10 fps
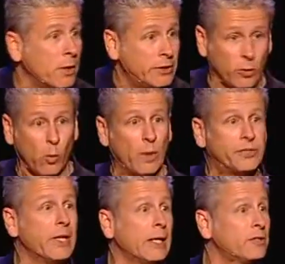He said, "Well,
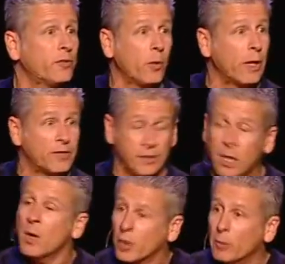what's next for you?" I
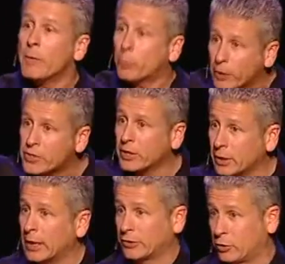said, "I'm going to be preaching
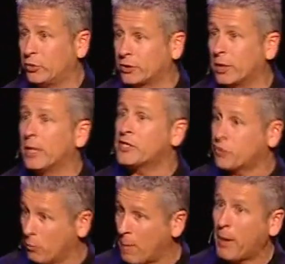the next 2
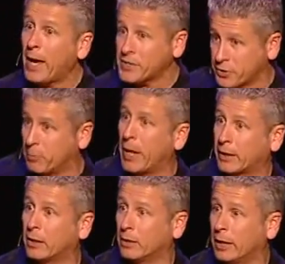Sundays for my pastor
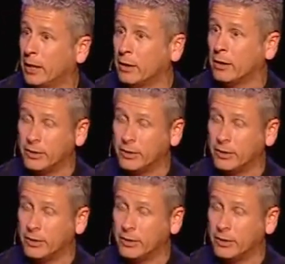back in Atlanta."